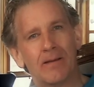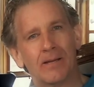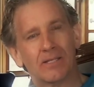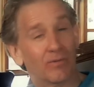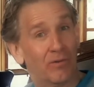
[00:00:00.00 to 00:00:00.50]

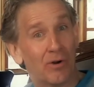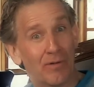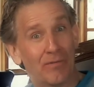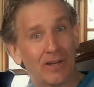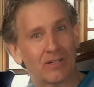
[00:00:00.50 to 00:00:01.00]
It's a very
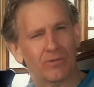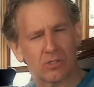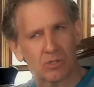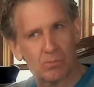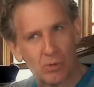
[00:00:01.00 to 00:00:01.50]
effective and
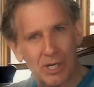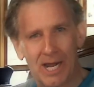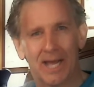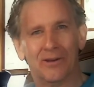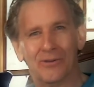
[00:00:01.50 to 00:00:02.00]
spooky
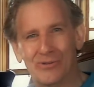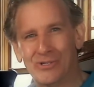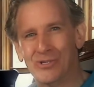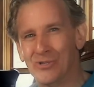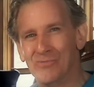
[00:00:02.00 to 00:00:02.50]
end
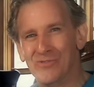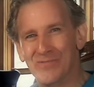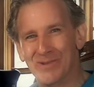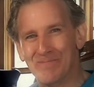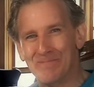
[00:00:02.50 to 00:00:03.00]
to the movement.